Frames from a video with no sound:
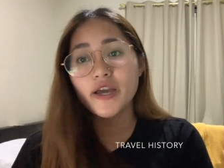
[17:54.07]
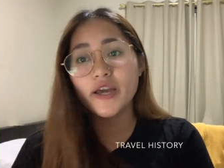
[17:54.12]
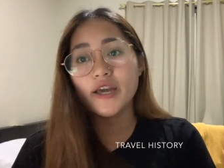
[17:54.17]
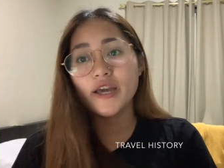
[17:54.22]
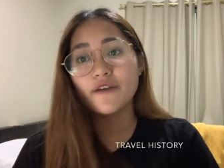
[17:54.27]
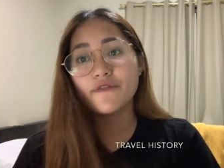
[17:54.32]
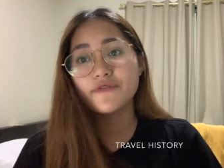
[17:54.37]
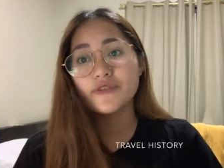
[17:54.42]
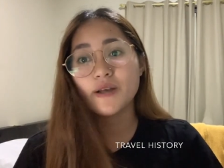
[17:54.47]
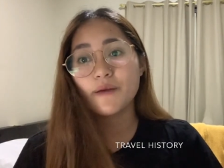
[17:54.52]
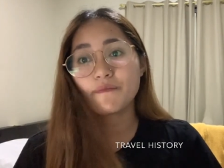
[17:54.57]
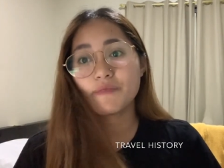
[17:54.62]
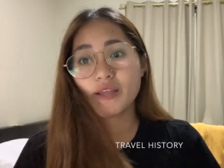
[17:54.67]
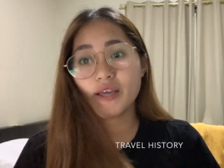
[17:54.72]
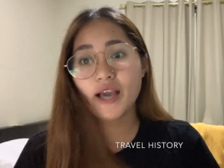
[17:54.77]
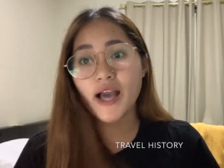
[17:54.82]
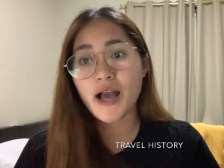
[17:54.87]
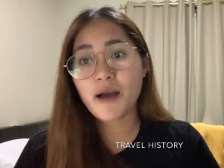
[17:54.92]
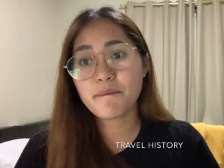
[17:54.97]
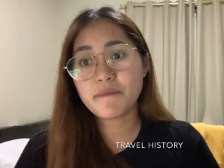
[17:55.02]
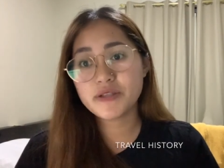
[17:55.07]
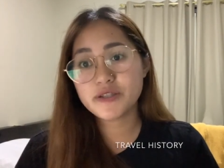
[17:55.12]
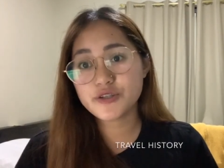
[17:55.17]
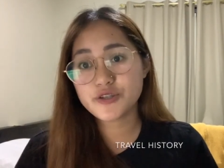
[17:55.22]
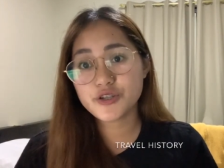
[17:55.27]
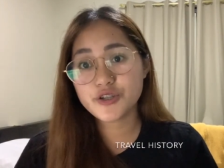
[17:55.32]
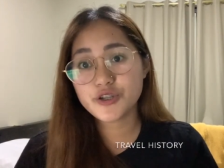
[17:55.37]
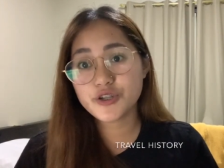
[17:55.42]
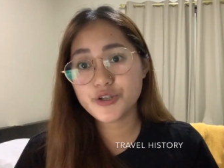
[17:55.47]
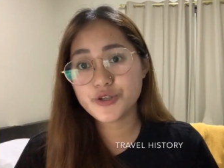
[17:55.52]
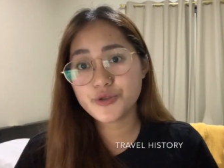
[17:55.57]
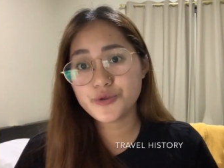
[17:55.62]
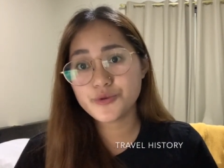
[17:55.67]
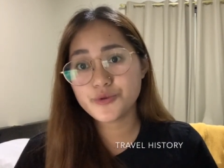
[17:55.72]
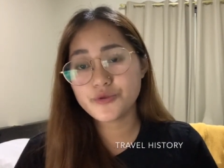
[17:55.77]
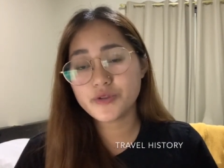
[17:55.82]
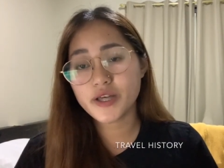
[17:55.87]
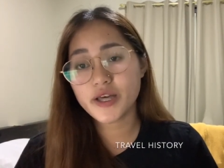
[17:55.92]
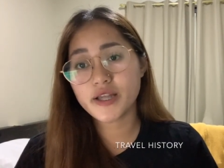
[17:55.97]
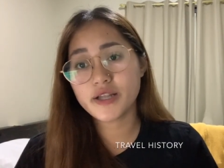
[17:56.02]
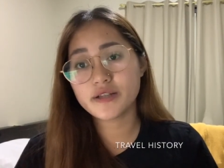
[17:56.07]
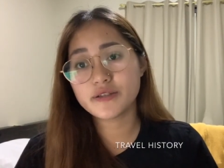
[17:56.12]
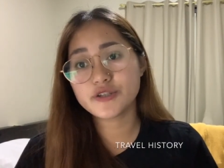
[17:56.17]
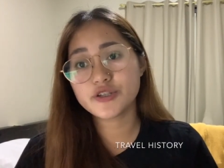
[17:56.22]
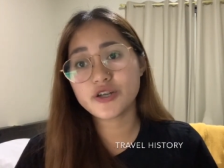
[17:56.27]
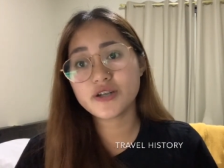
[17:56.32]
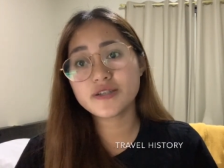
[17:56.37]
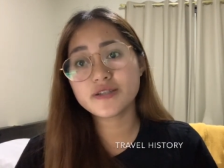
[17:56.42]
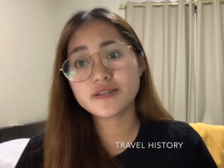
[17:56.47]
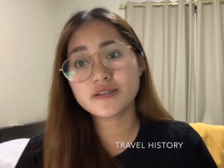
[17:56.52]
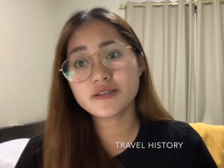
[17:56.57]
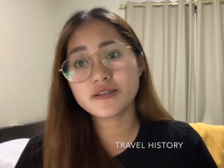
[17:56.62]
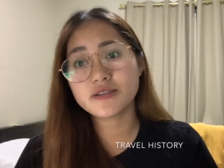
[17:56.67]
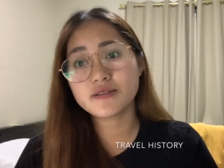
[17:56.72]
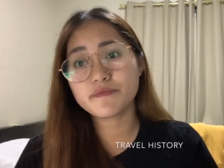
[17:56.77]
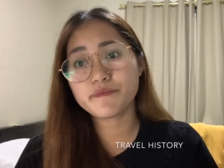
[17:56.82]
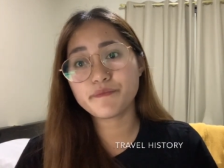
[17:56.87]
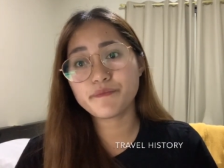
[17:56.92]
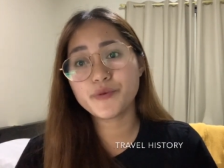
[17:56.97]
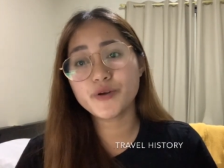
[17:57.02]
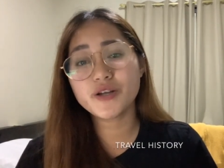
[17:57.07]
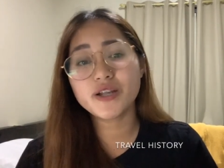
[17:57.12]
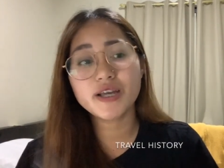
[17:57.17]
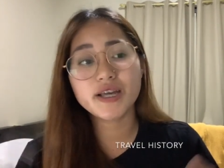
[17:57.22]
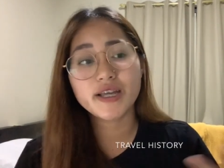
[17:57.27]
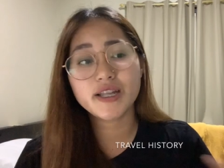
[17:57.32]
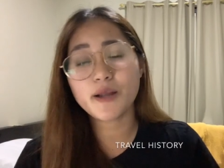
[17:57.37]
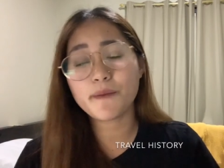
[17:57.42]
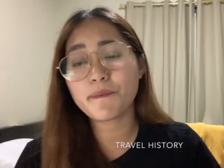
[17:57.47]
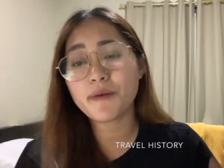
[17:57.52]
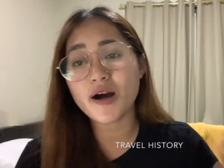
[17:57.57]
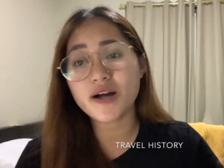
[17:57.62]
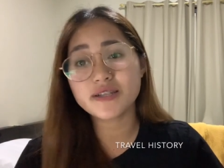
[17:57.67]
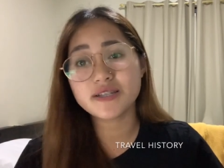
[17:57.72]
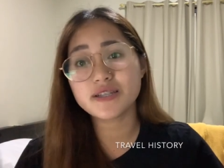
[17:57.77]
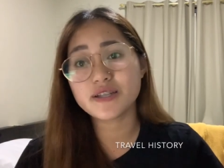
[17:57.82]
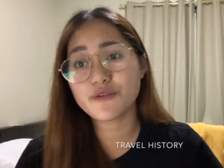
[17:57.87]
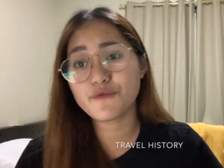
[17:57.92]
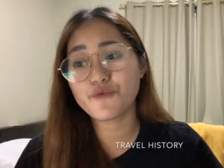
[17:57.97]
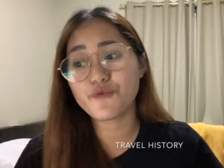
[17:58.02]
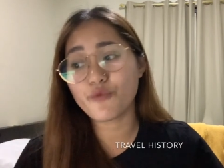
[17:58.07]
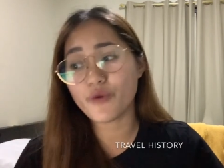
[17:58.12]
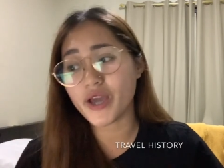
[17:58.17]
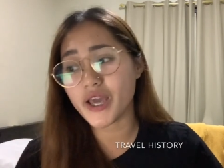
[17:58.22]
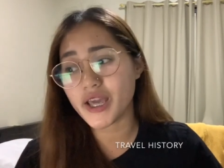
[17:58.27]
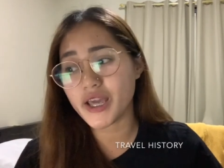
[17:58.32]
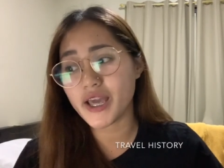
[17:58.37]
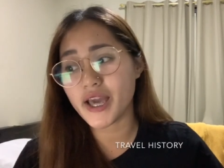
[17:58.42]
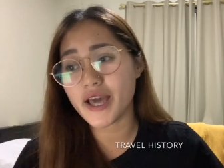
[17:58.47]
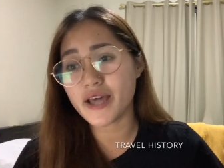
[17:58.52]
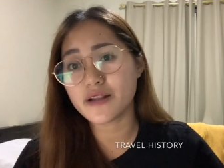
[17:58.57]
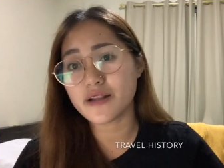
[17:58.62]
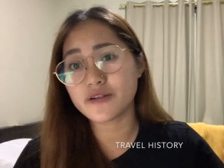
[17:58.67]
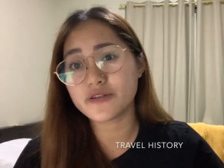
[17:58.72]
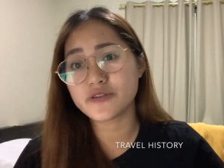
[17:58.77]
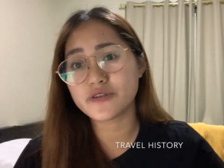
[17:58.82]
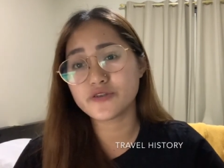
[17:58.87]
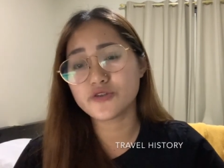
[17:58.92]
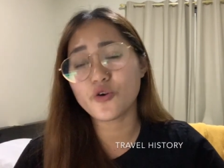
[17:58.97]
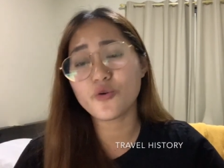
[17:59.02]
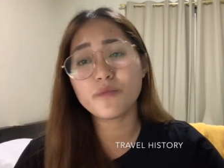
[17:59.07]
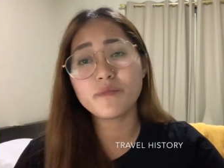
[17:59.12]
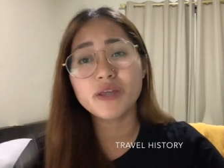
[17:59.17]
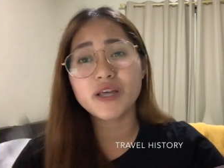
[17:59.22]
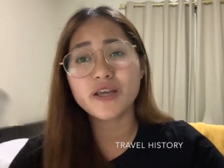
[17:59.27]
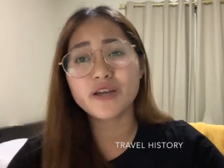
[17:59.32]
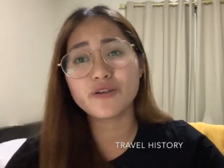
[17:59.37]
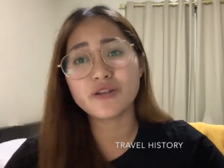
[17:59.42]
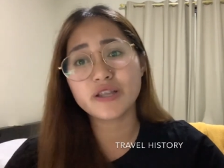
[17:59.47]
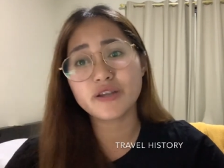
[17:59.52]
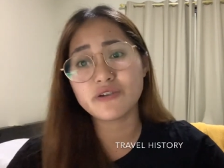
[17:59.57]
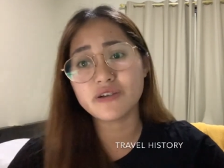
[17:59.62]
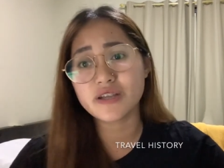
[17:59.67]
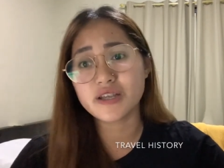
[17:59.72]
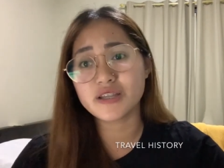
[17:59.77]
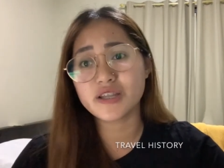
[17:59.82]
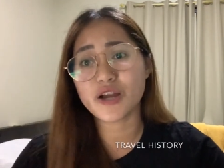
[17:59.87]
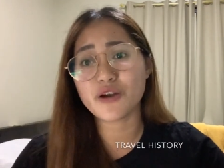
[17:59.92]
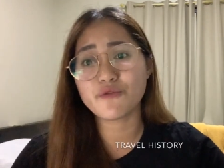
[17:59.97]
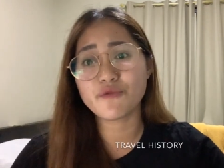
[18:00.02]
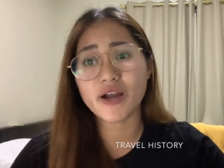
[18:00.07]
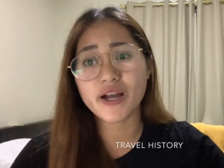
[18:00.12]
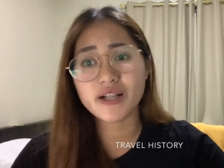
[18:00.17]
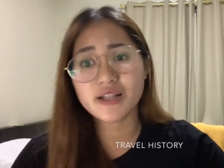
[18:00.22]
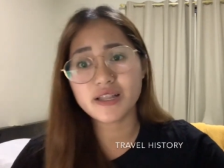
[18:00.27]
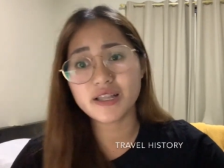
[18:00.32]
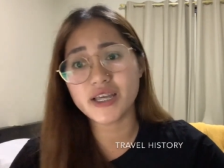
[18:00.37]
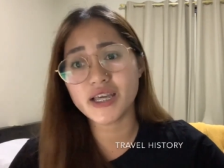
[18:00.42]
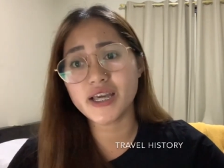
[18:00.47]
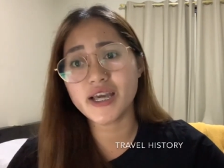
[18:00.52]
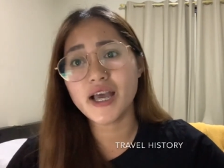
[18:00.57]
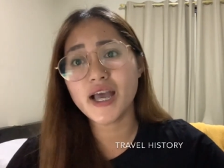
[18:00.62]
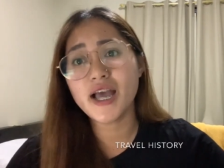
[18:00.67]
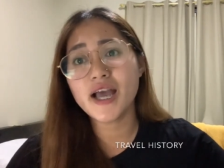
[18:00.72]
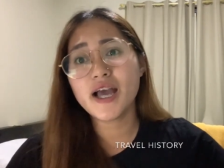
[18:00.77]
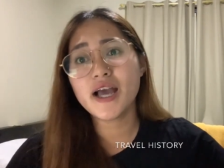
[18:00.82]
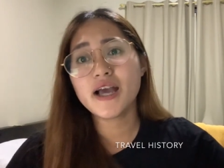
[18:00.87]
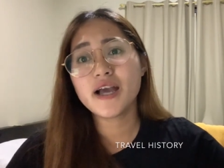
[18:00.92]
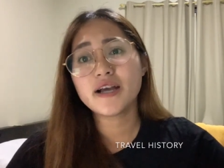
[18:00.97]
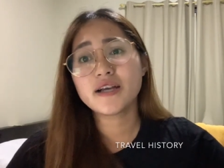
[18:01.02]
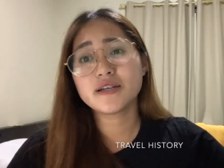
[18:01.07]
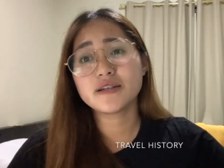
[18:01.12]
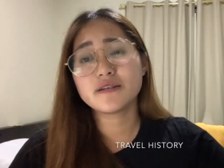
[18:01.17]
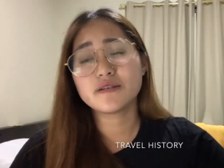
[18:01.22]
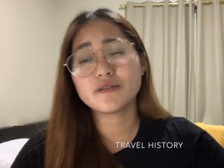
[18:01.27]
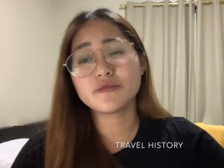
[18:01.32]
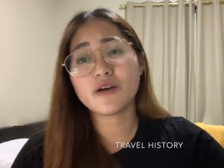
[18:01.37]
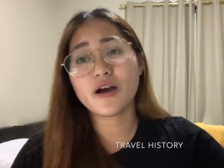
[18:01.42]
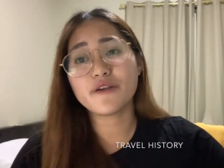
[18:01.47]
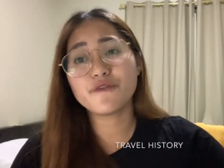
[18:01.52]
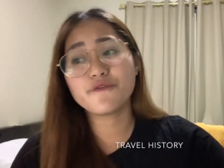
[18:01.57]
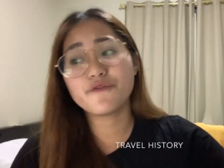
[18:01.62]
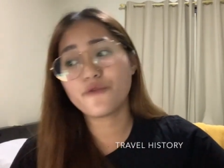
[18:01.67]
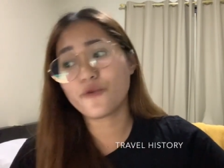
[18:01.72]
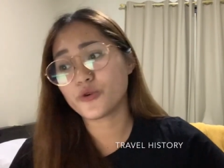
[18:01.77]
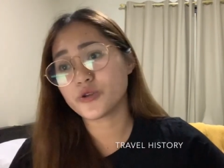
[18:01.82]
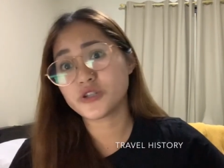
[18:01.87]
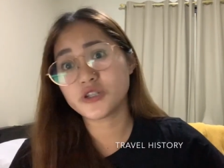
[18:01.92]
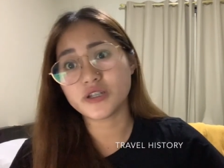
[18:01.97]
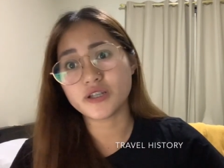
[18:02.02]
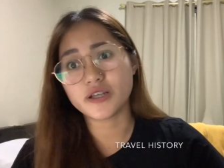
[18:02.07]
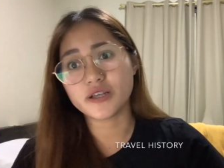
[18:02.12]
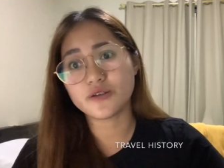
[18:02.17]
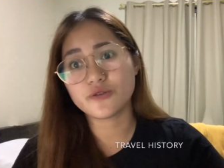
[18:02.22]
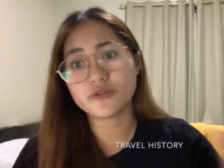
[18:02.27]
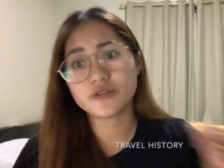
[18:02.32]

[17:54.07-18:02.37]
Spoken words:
if something happened to you, then just put it in a positive way and don't make it really directly unfortunate or